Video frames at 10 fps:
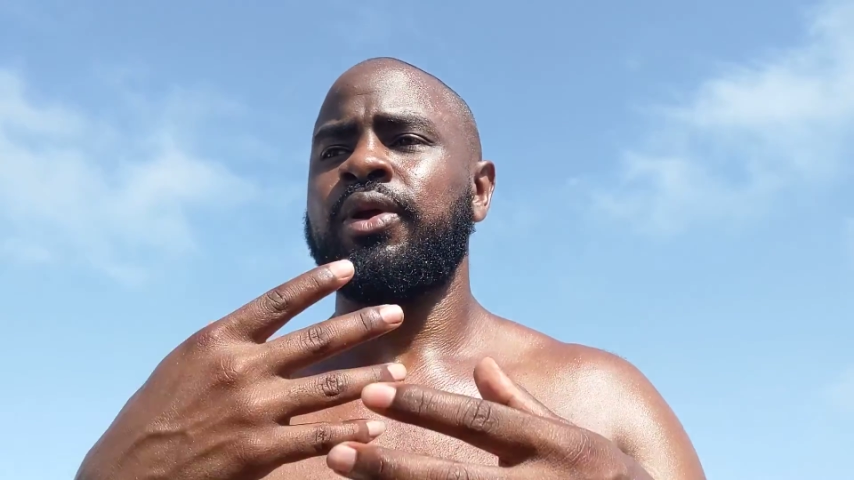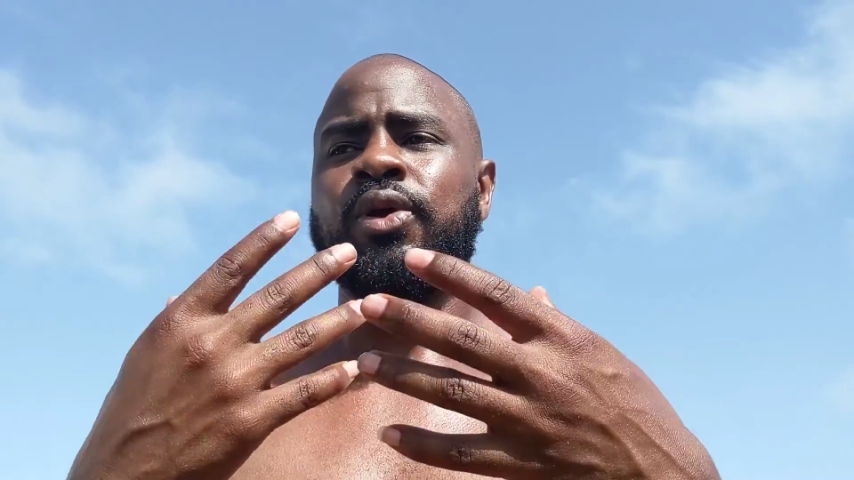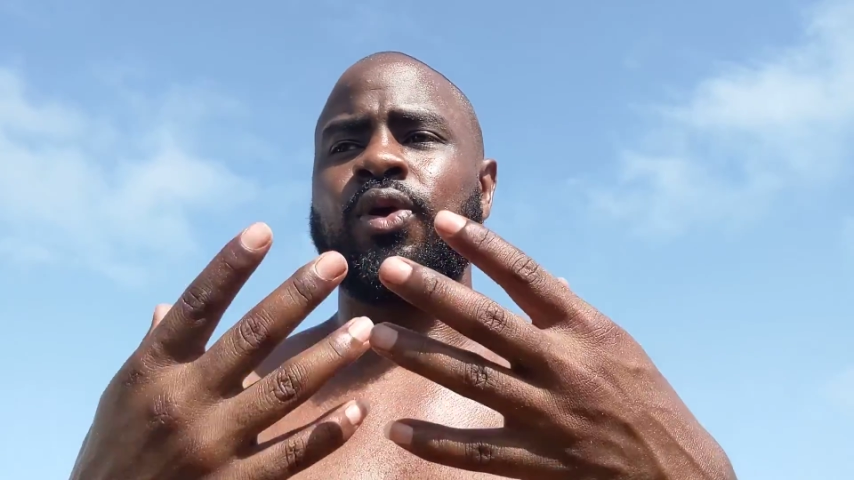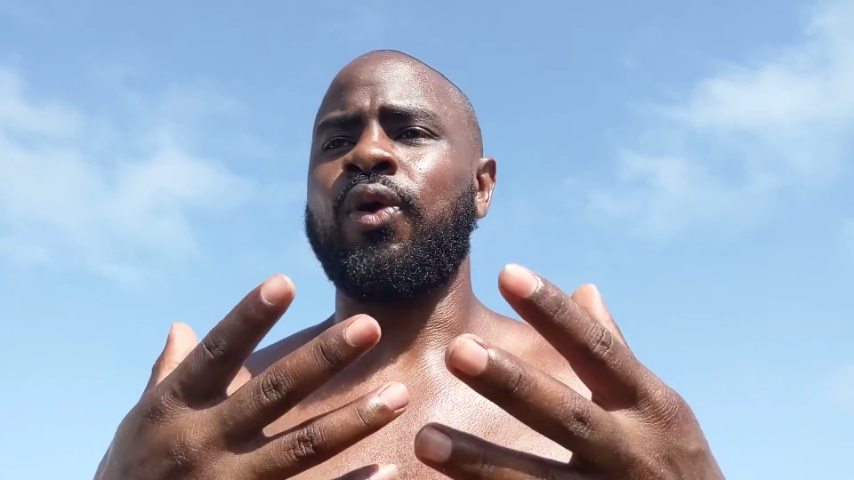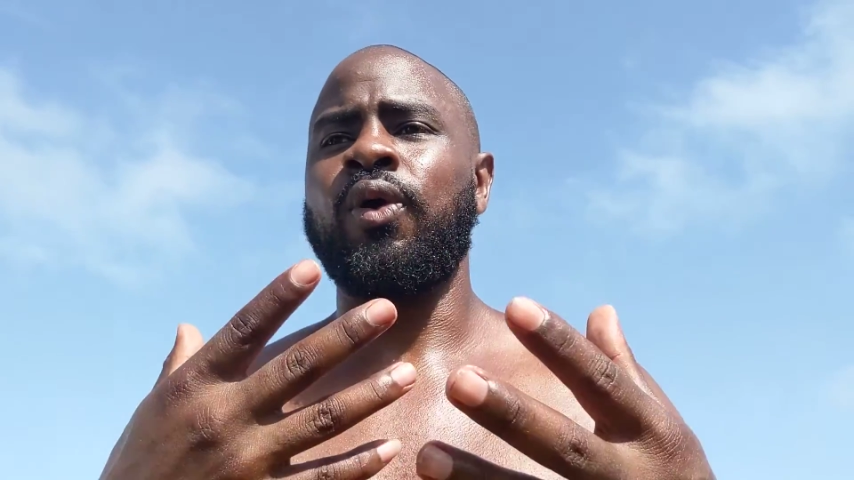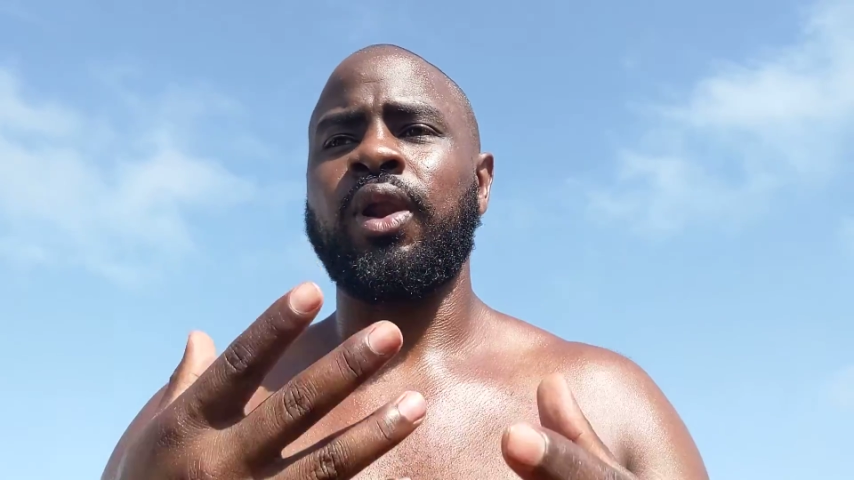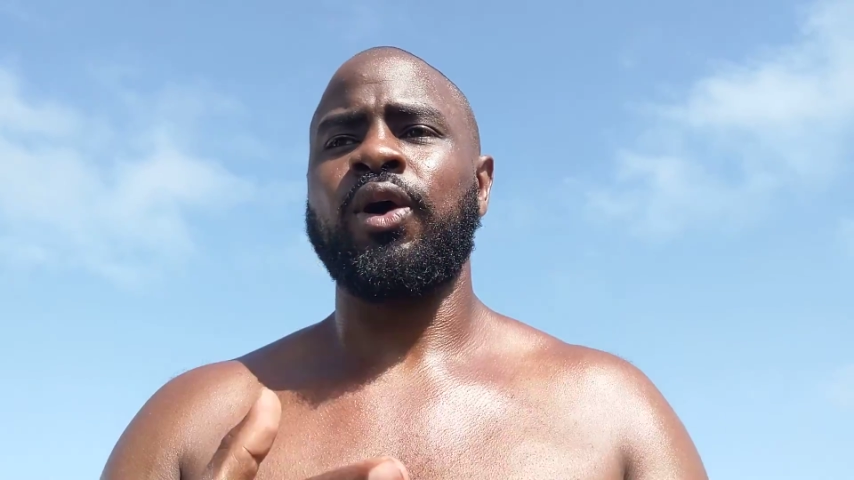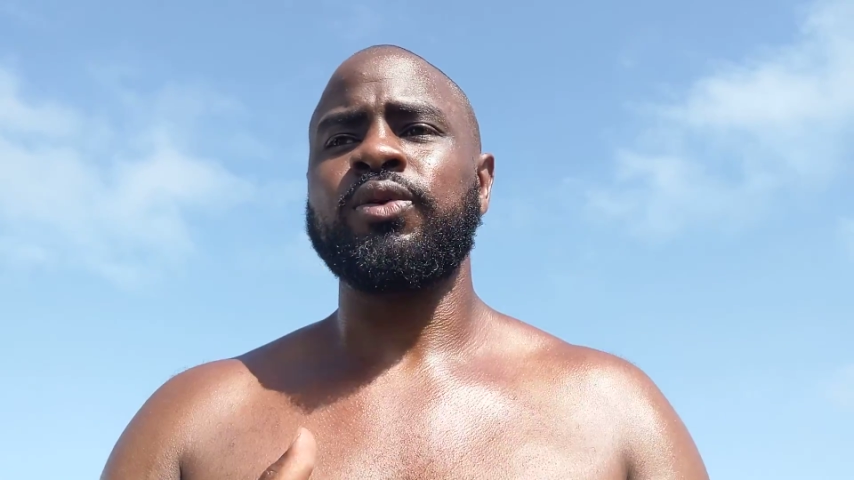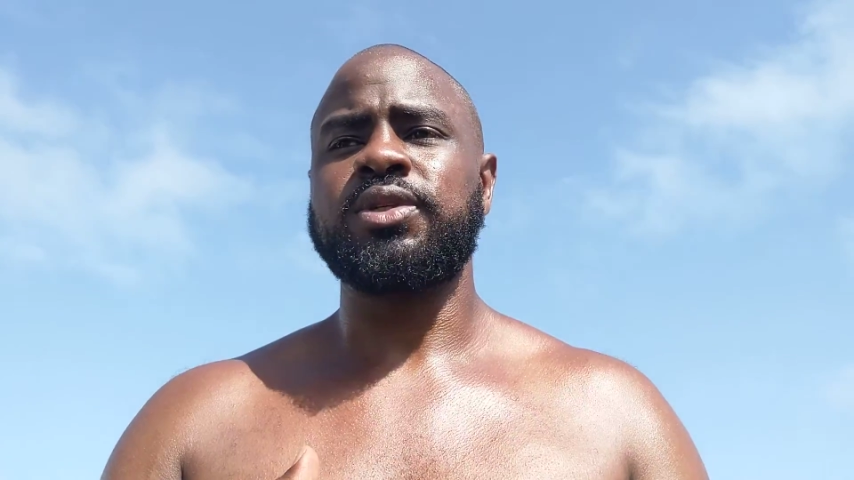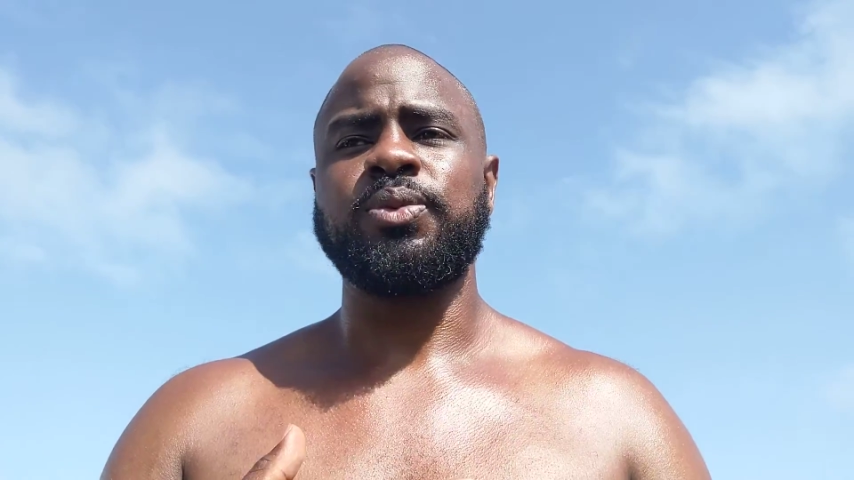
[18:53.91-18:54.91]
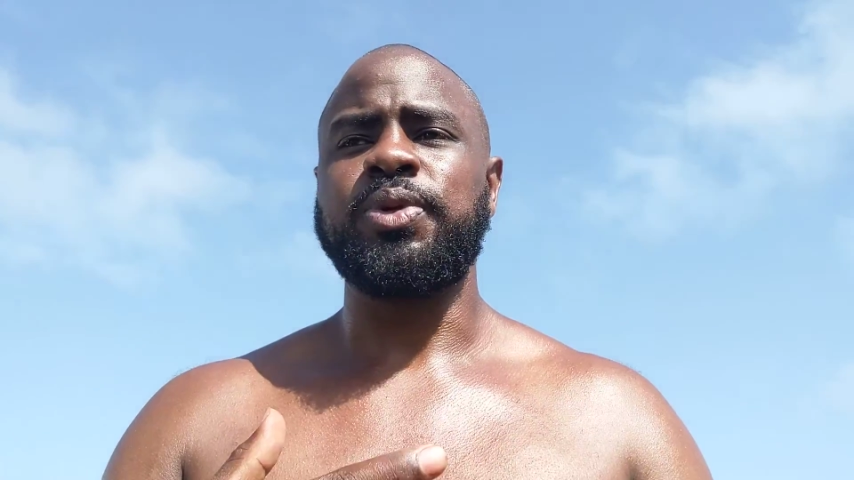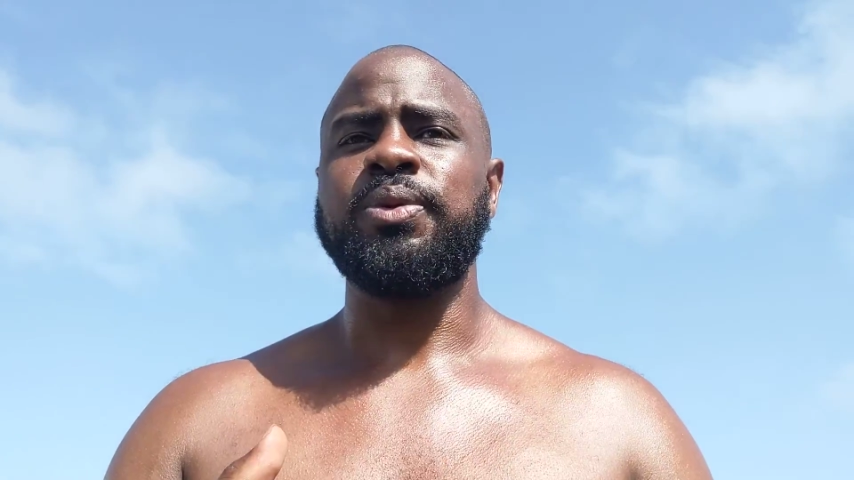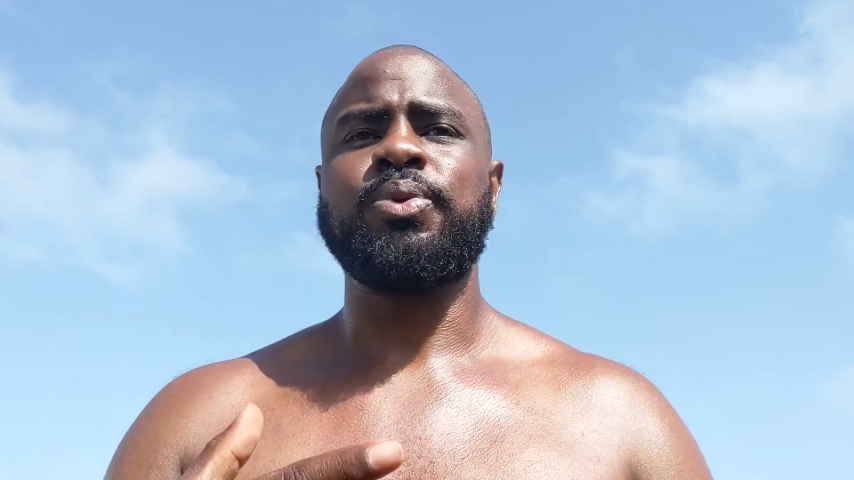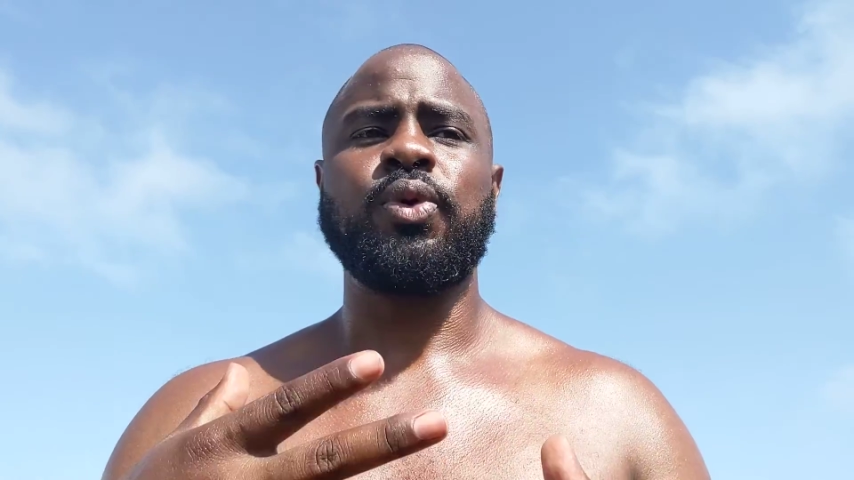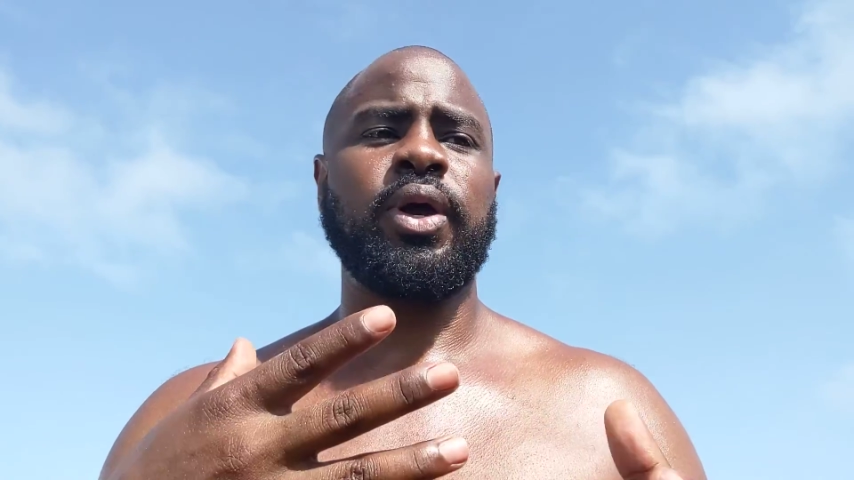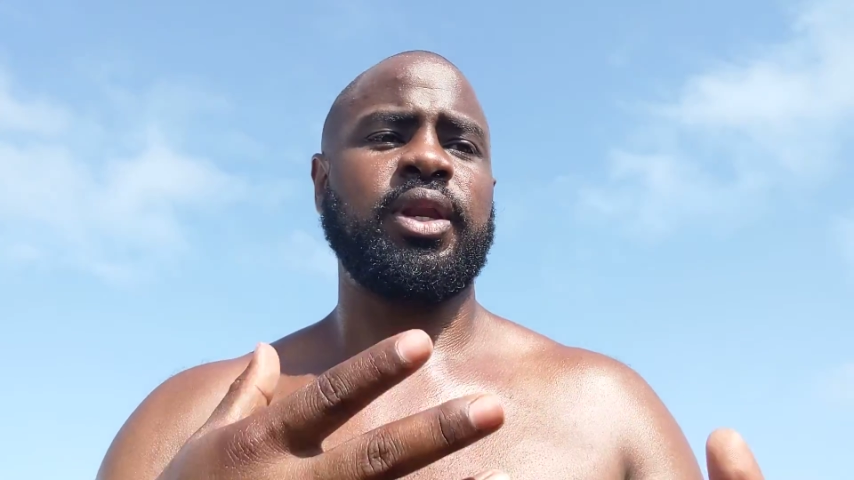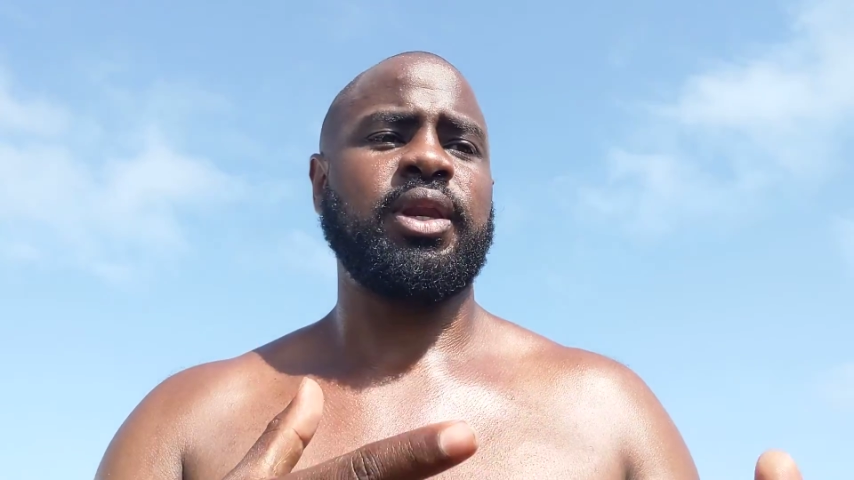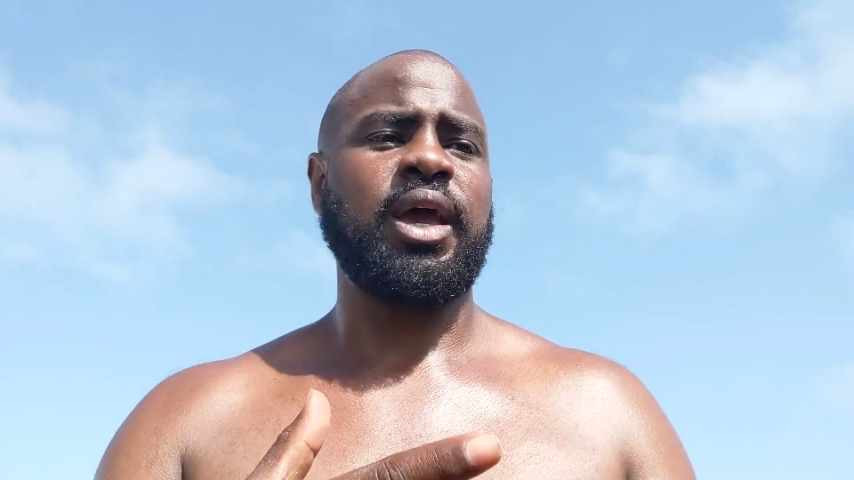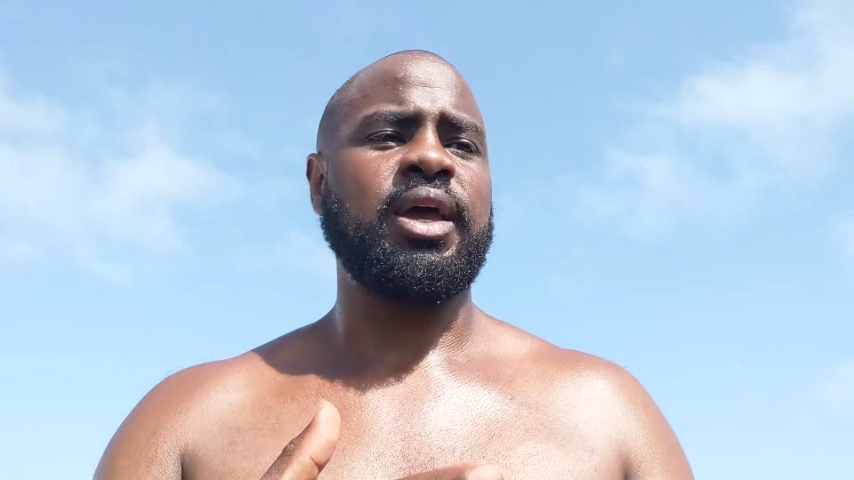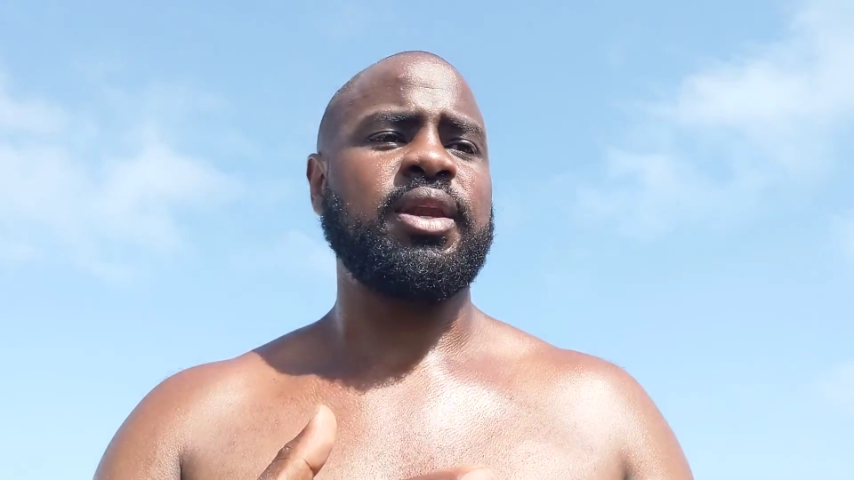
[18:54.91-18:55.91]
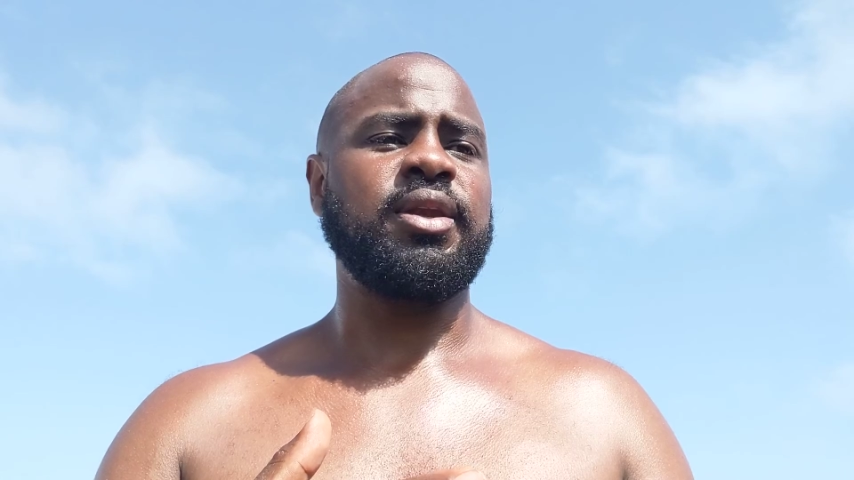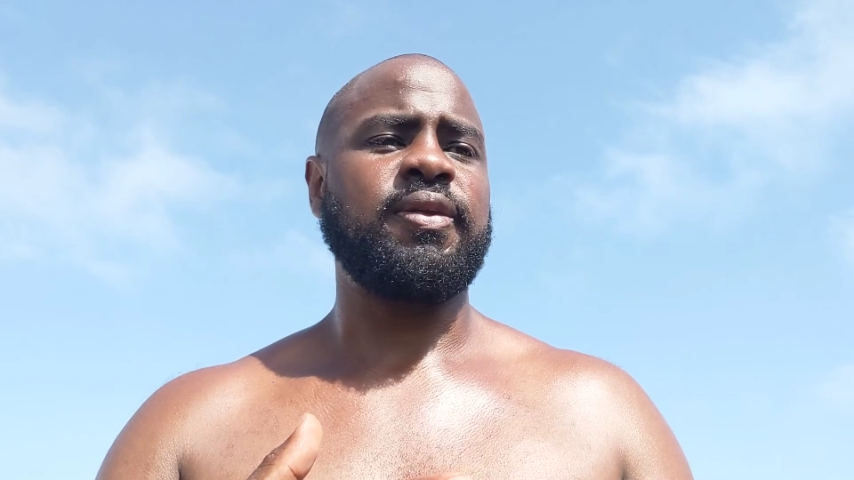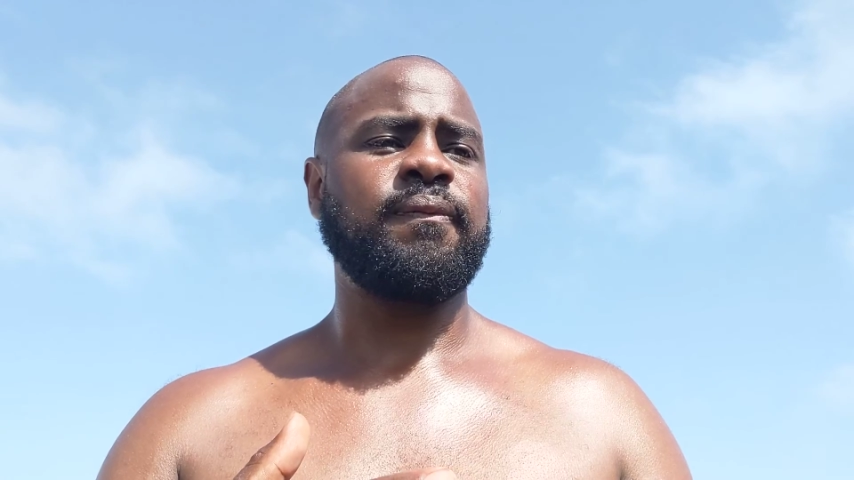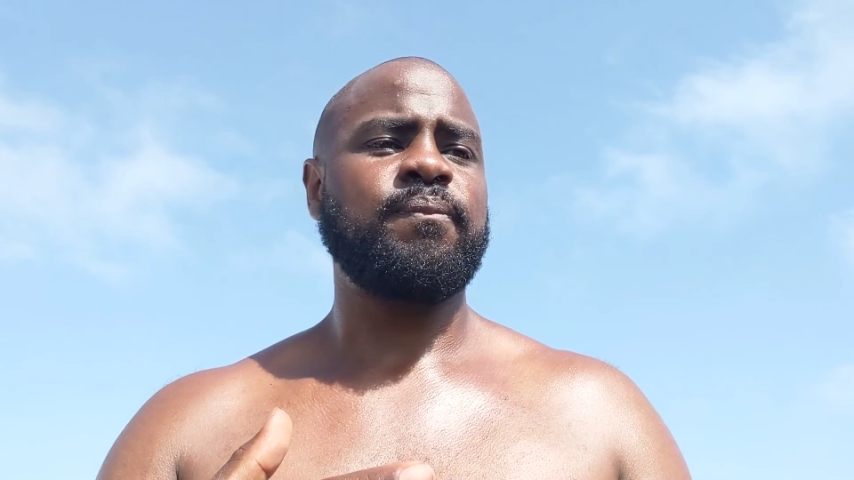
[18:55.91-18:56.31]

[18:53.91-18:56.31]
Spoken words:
call out to people, and